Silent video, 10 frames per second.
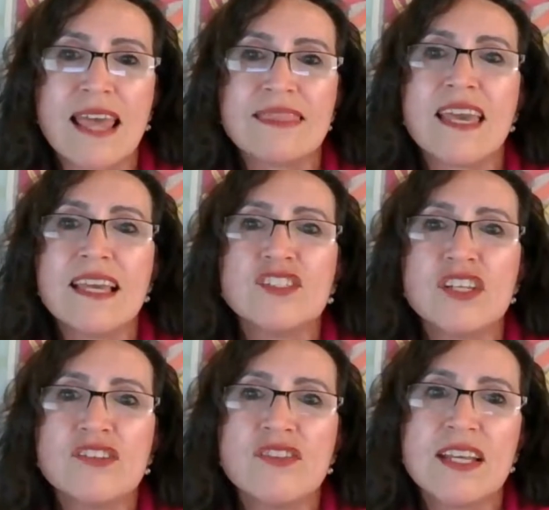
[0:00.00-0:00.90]
and they
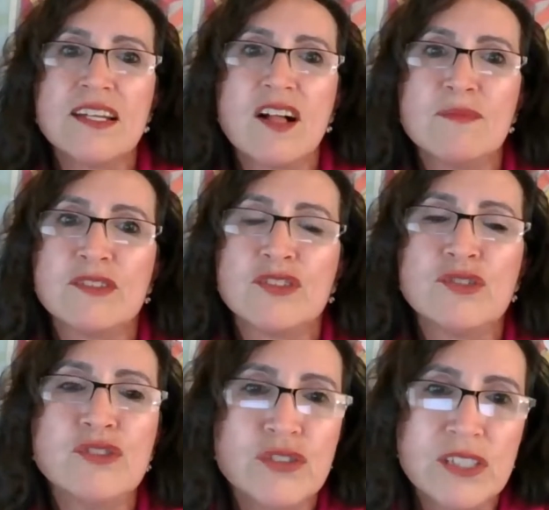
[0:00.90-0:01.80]
generated almost
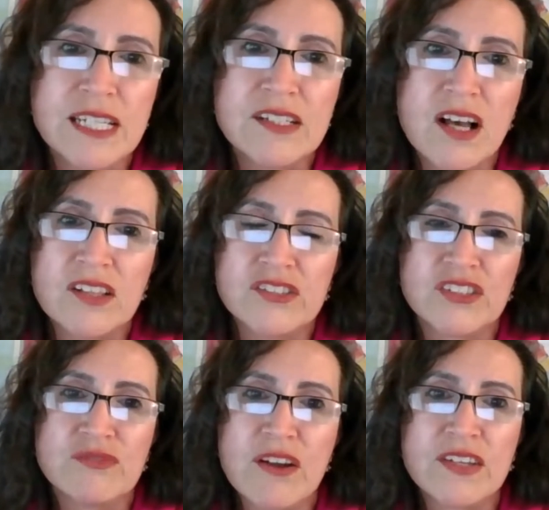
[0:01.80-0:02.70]
$2 trillion
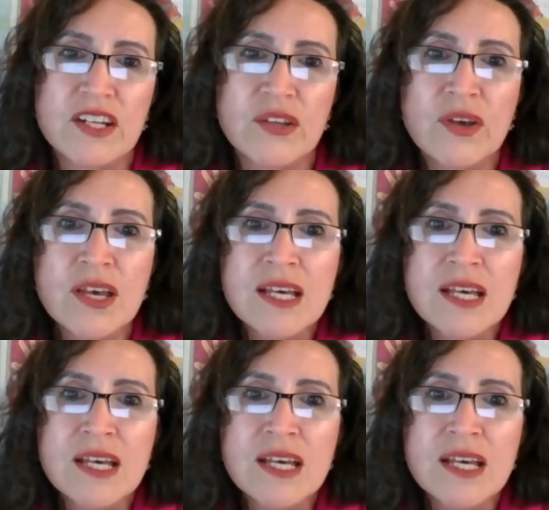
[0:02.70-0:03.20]
in revenue.